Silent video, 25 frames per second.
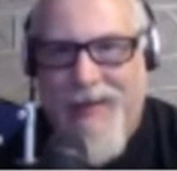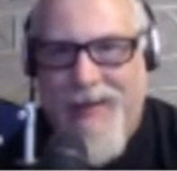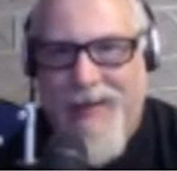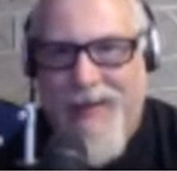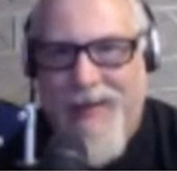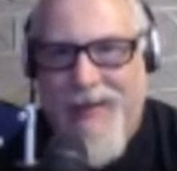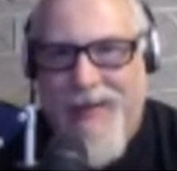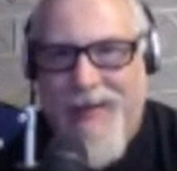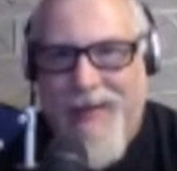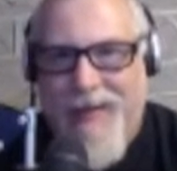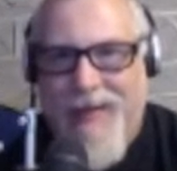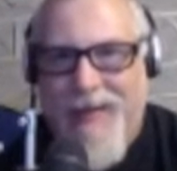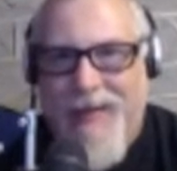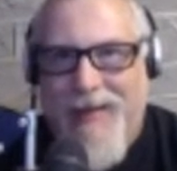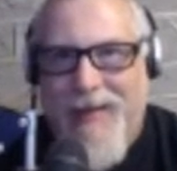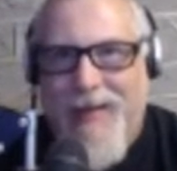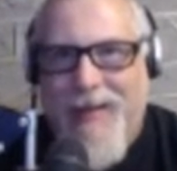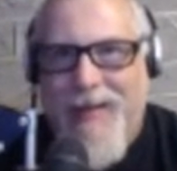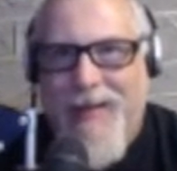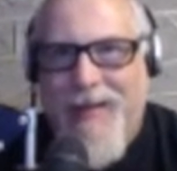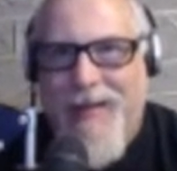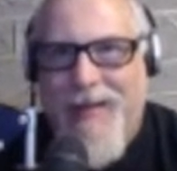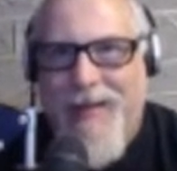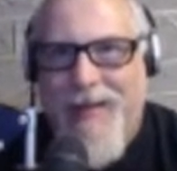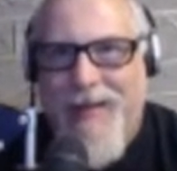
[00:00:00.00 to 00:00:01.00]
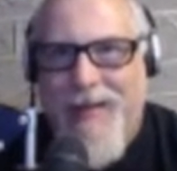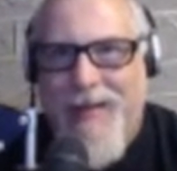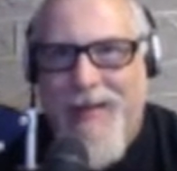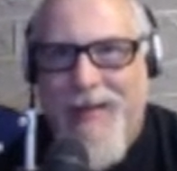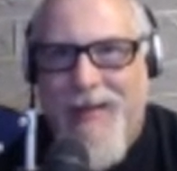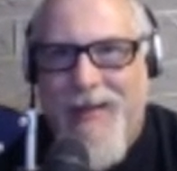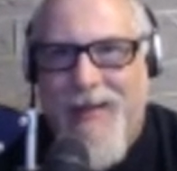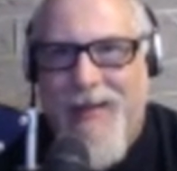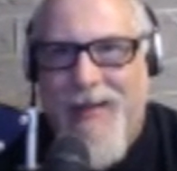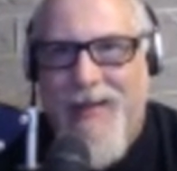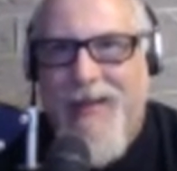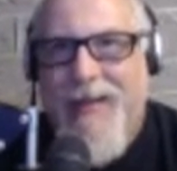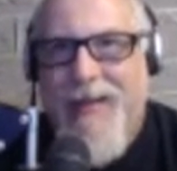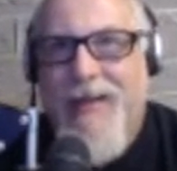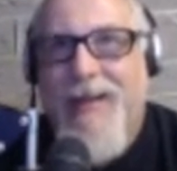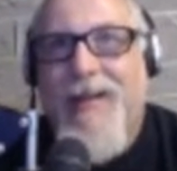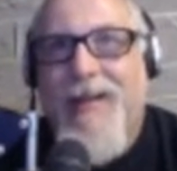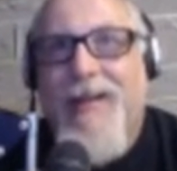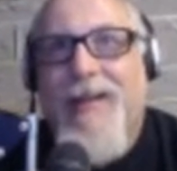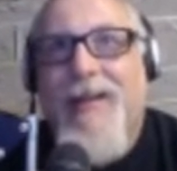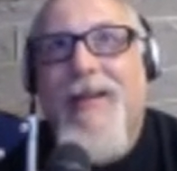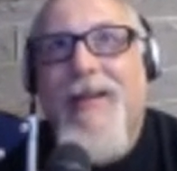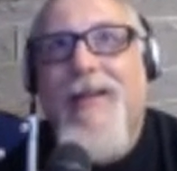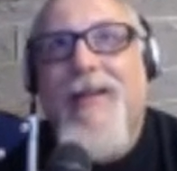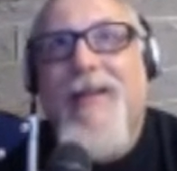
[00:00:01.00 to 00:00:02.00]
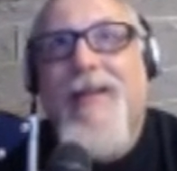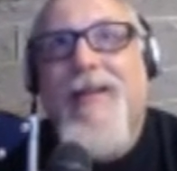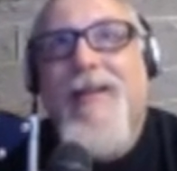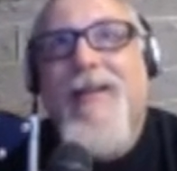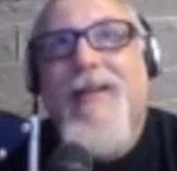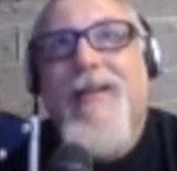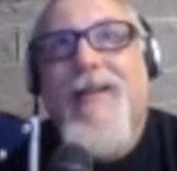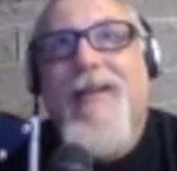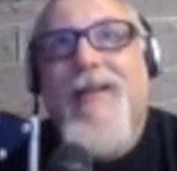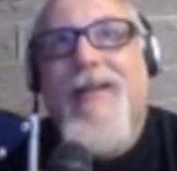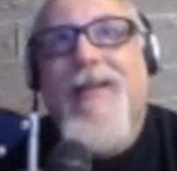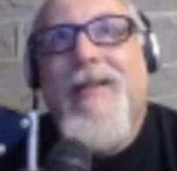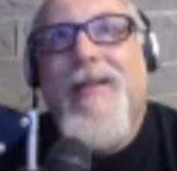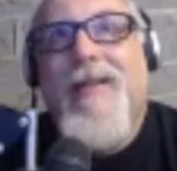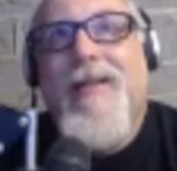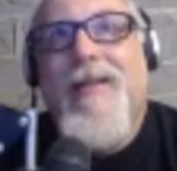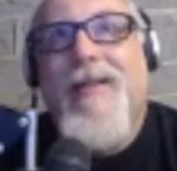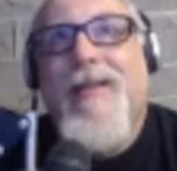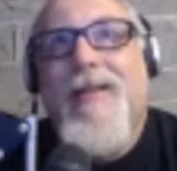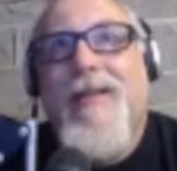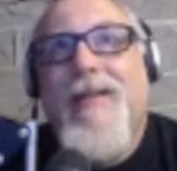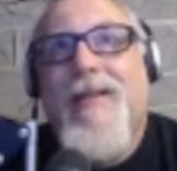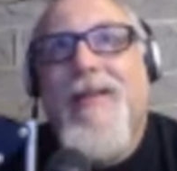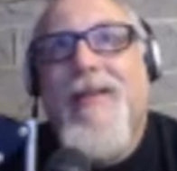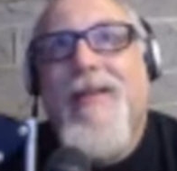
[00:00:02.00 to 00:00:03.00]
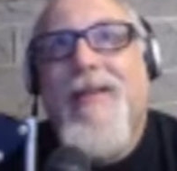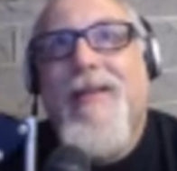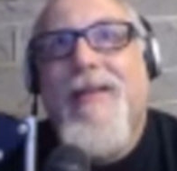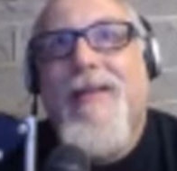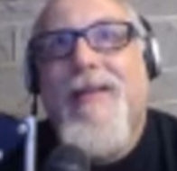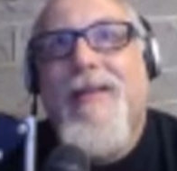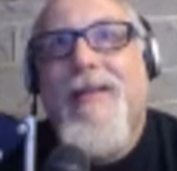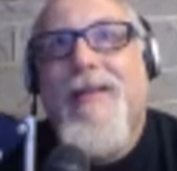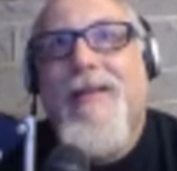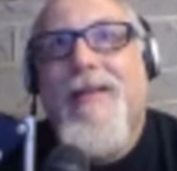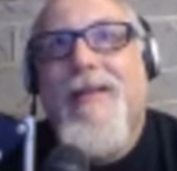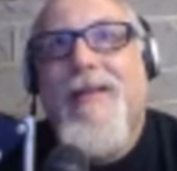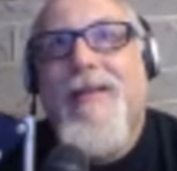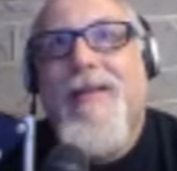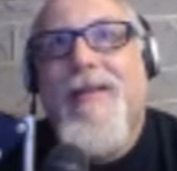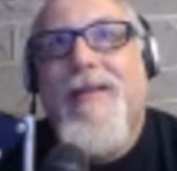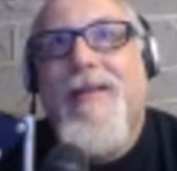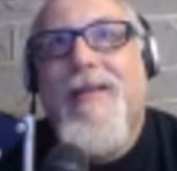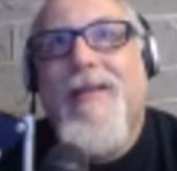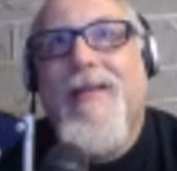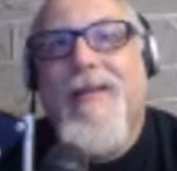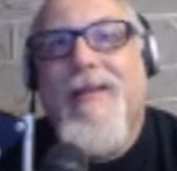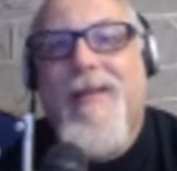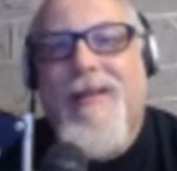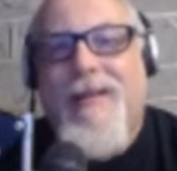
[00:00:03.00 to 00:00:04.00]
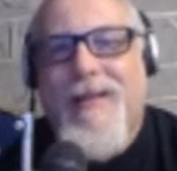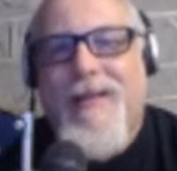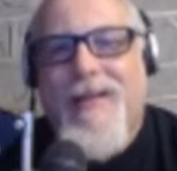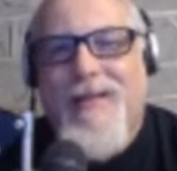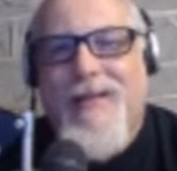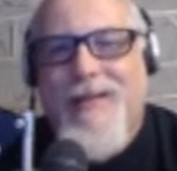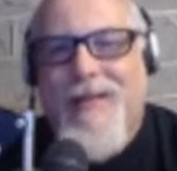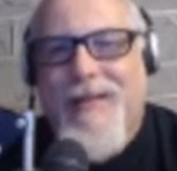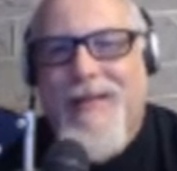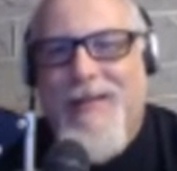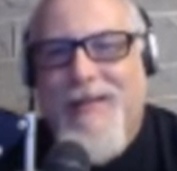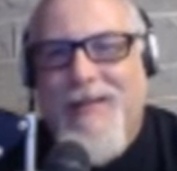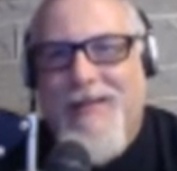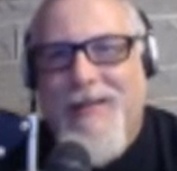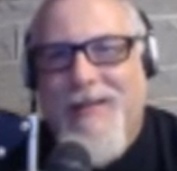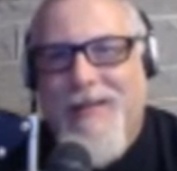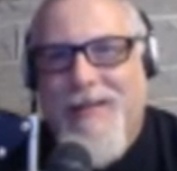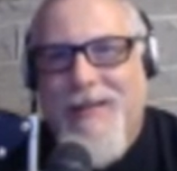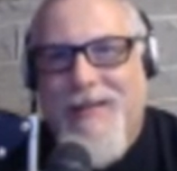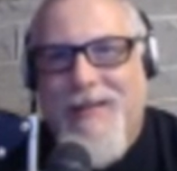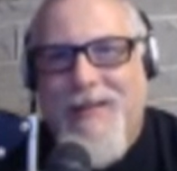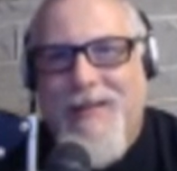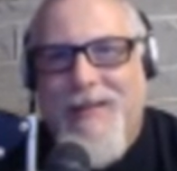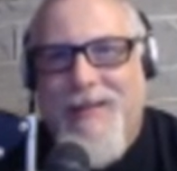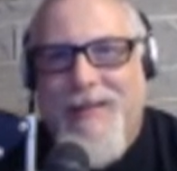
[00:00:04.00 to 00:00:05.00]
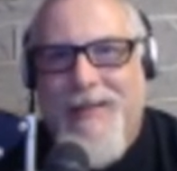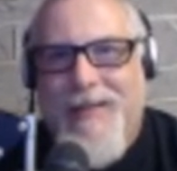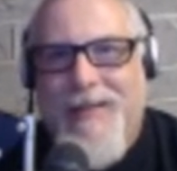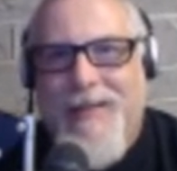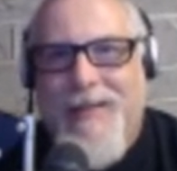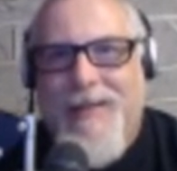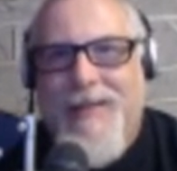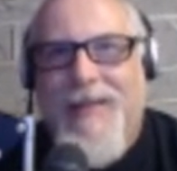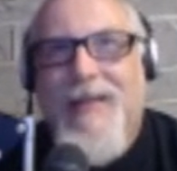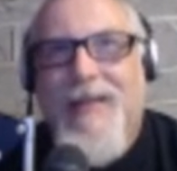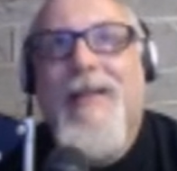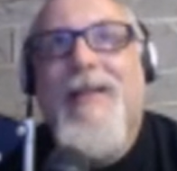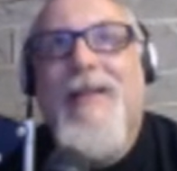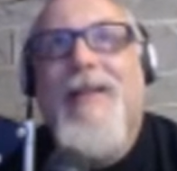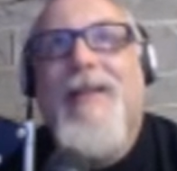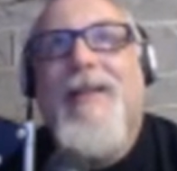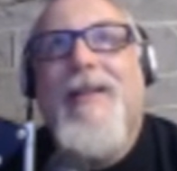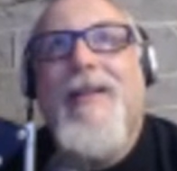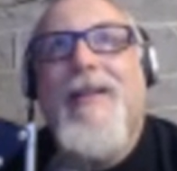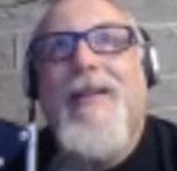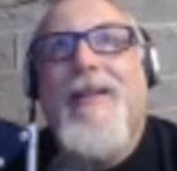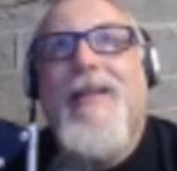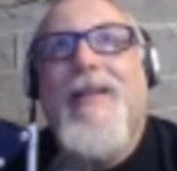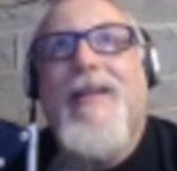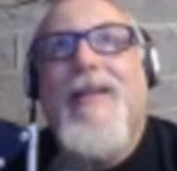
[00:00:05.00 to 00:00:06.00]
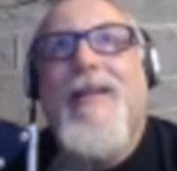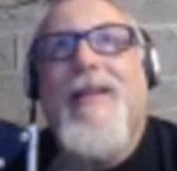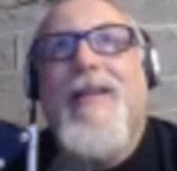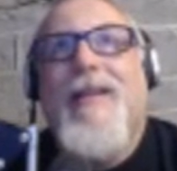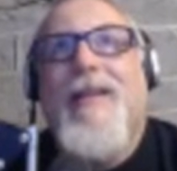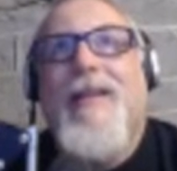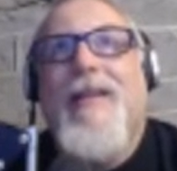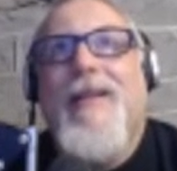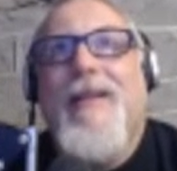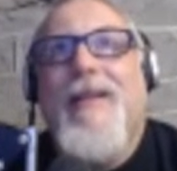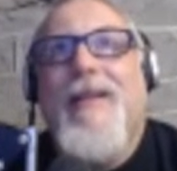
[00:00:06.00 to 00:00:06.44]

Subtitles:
The person shown says nothing.